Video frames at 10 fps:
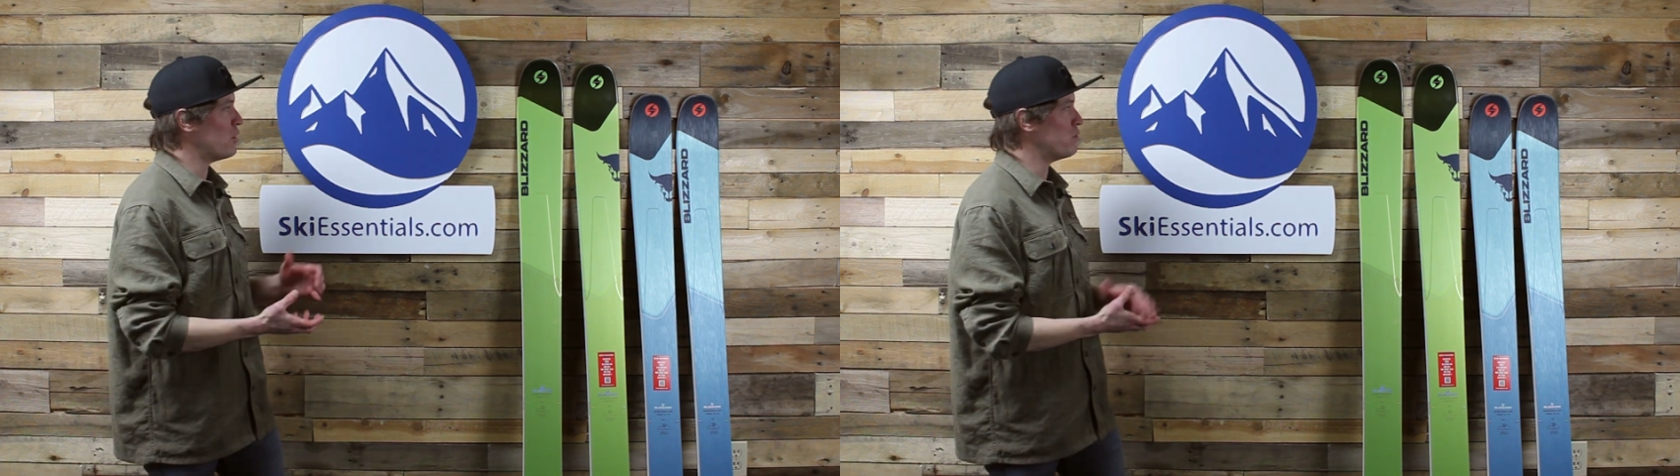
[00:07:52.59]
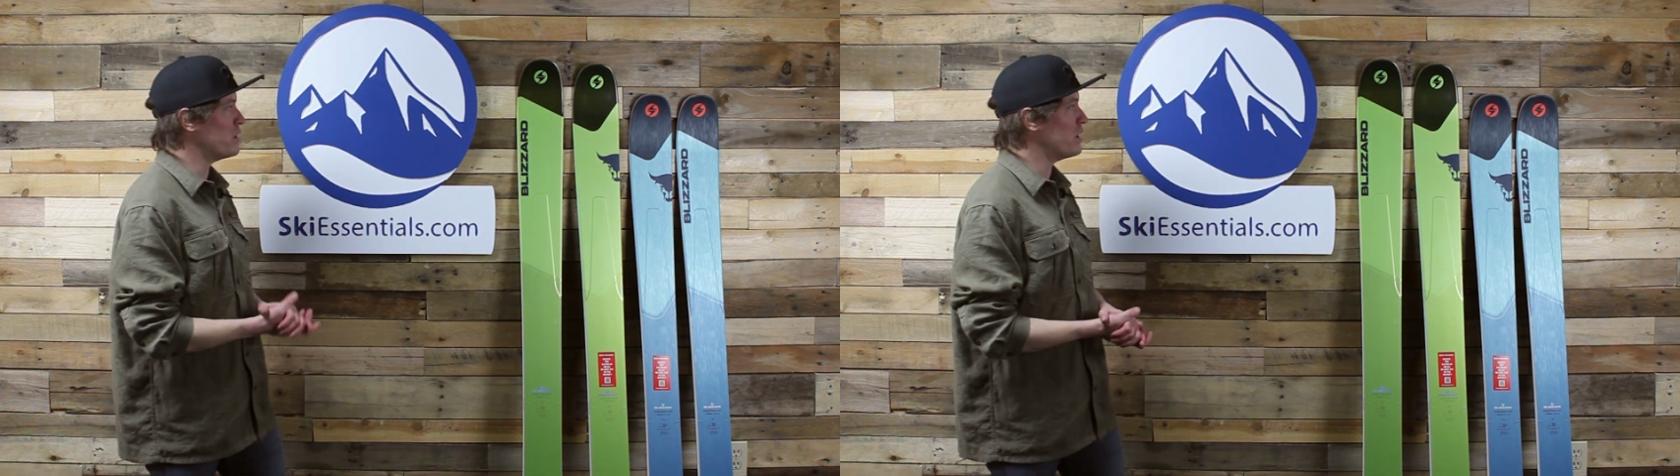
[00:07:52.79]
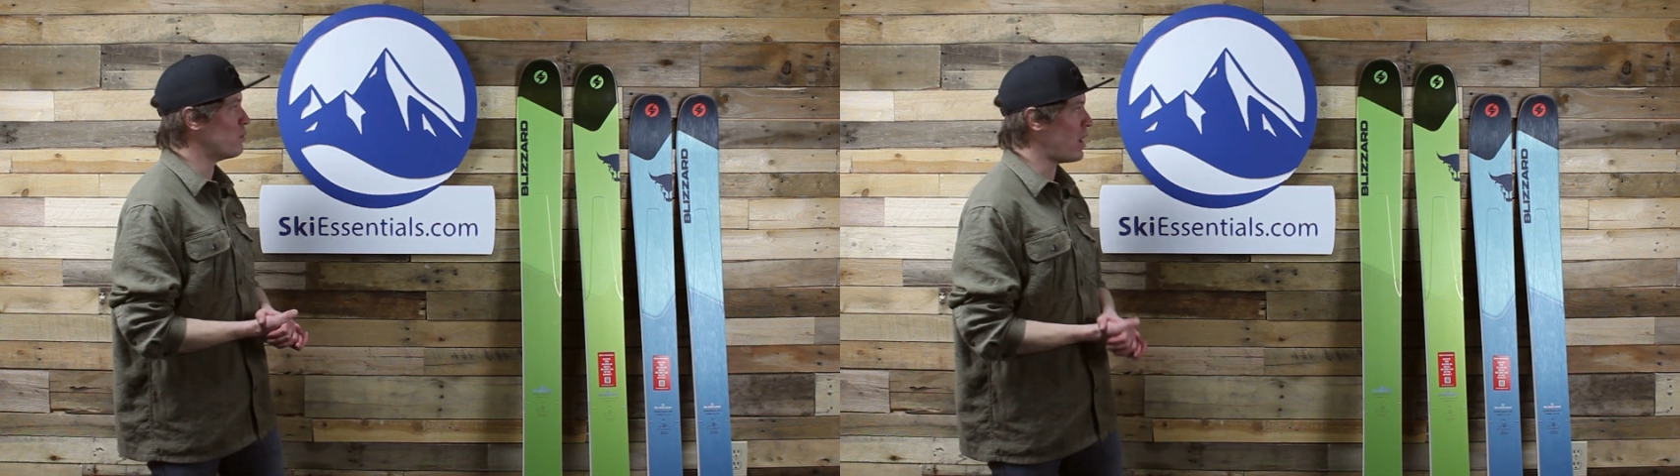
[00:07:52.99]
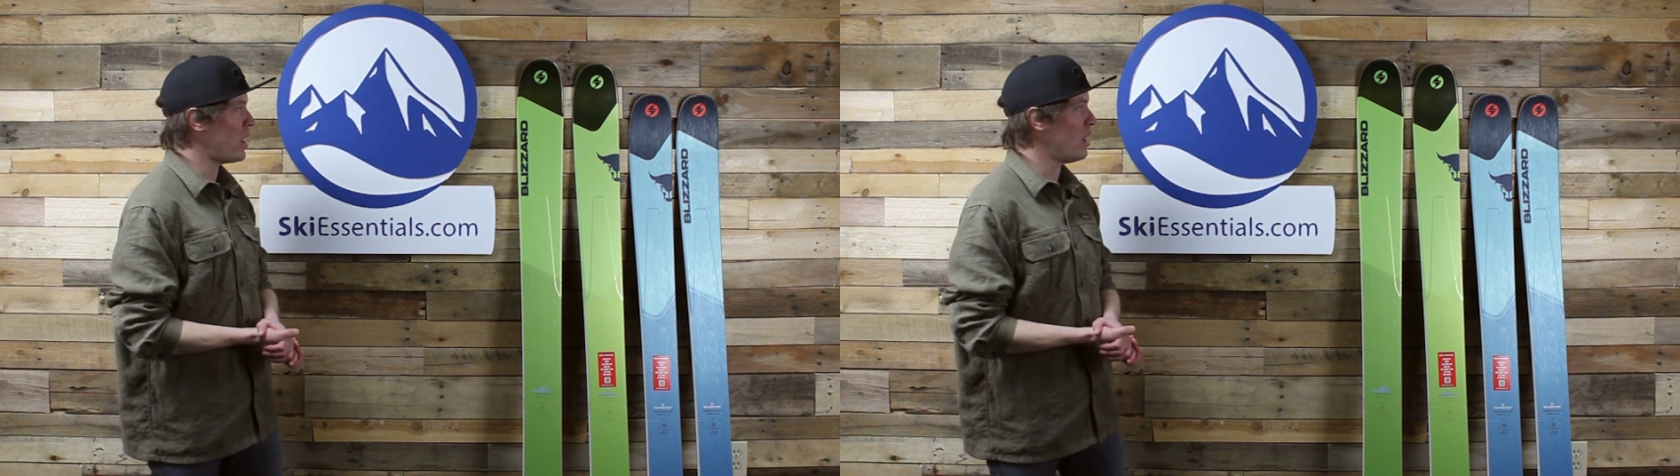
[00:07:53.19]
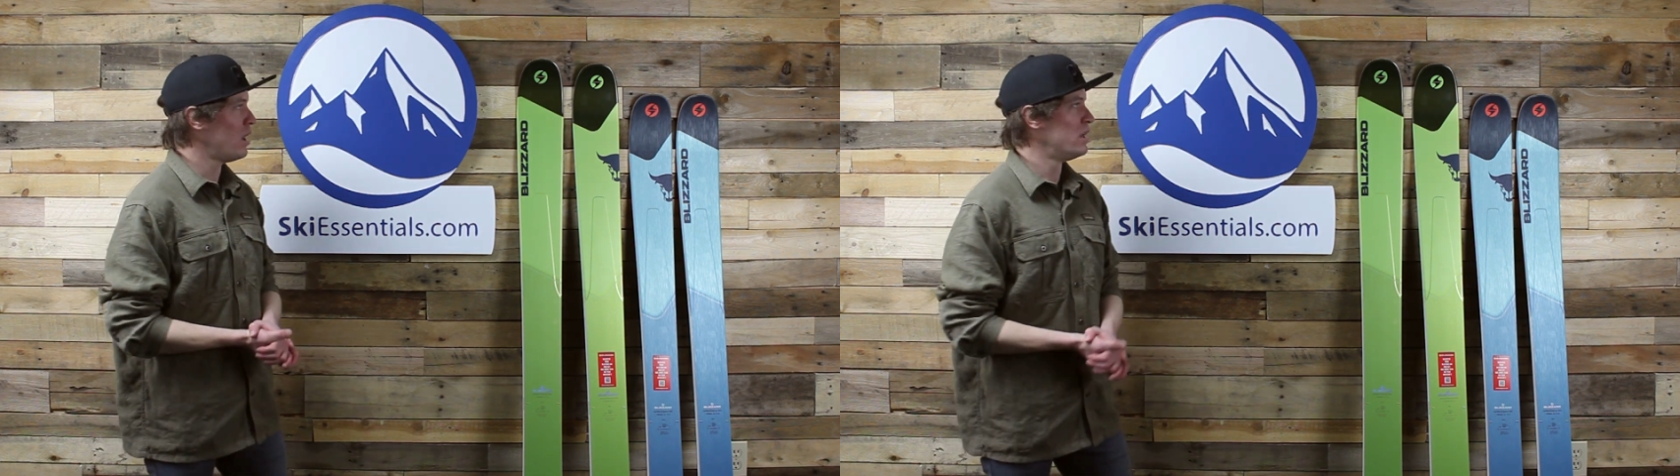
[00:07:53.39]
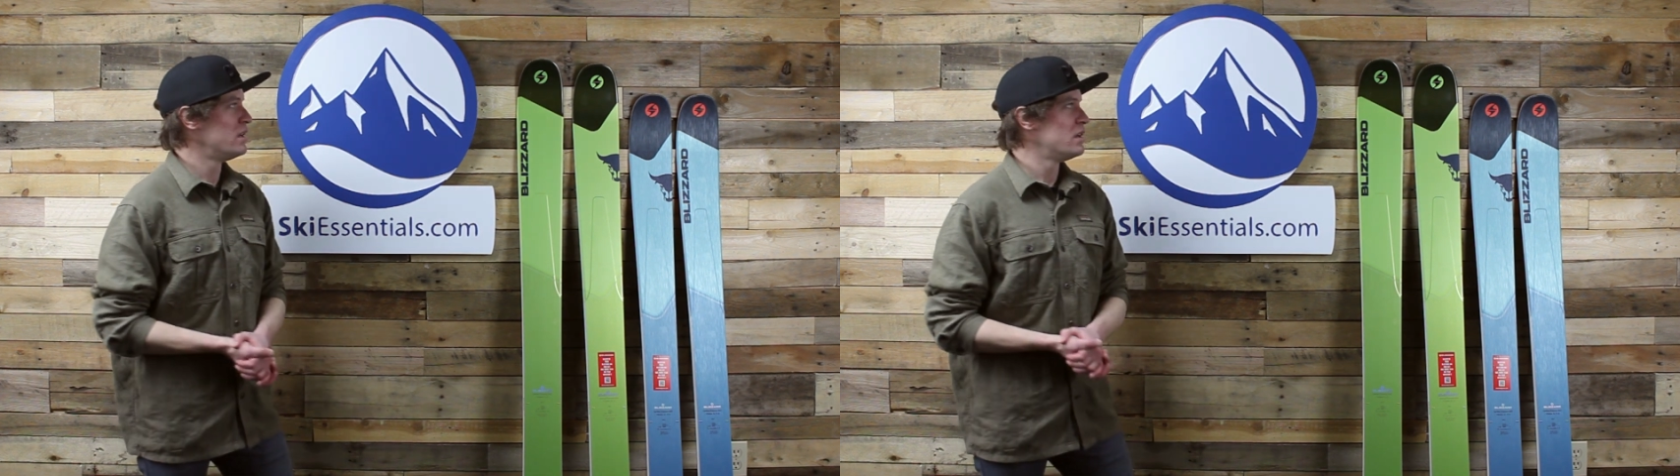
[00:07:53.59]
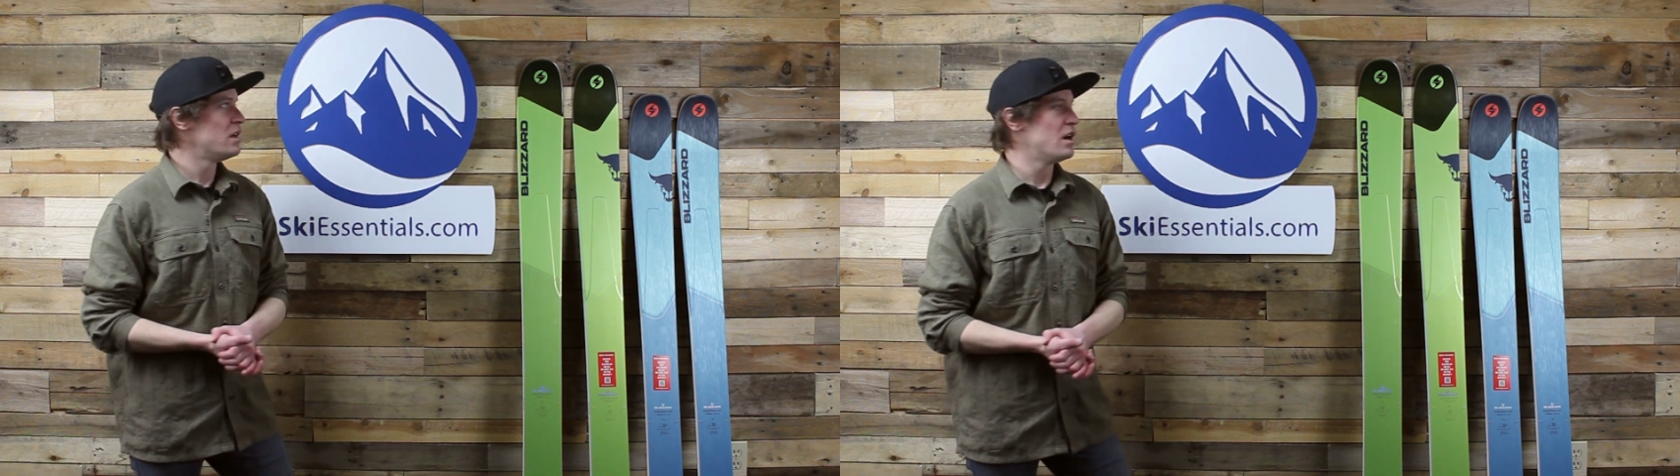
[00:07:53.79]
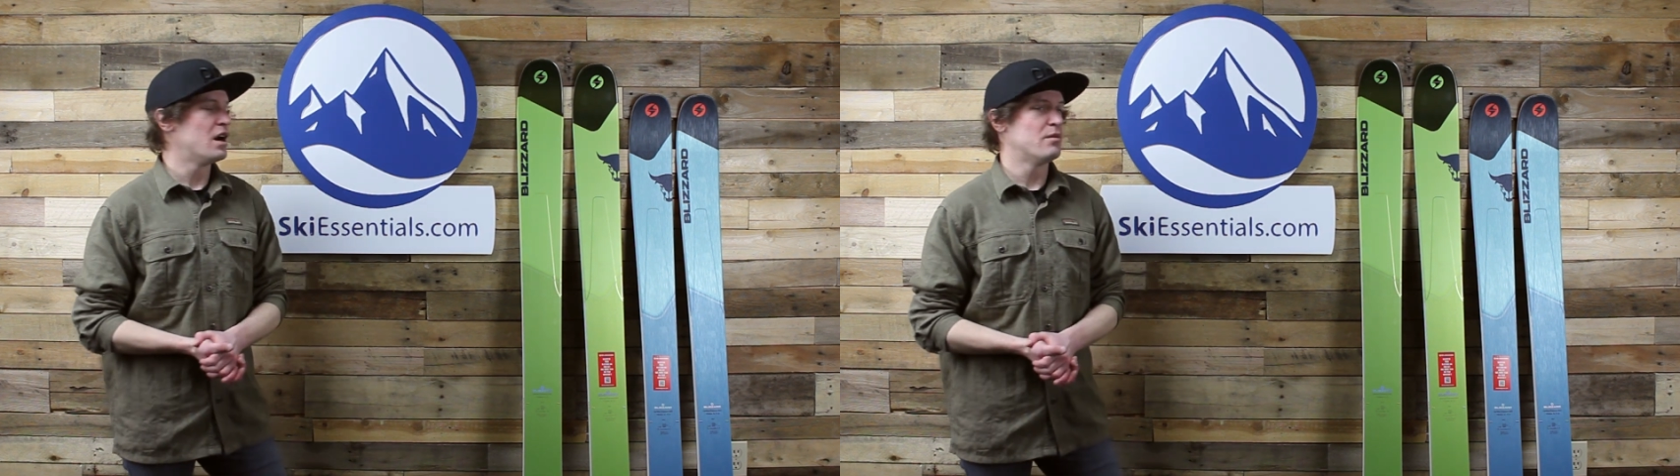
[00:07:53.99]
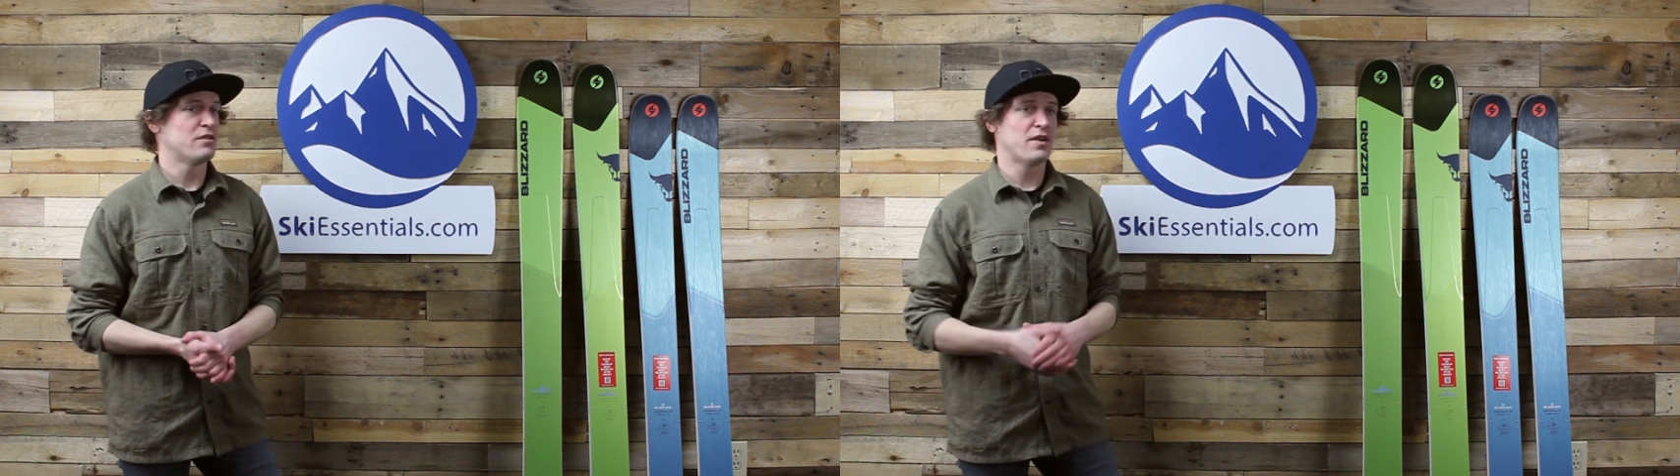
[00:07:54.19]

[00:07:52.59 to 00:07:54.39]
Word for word: really well. Um, if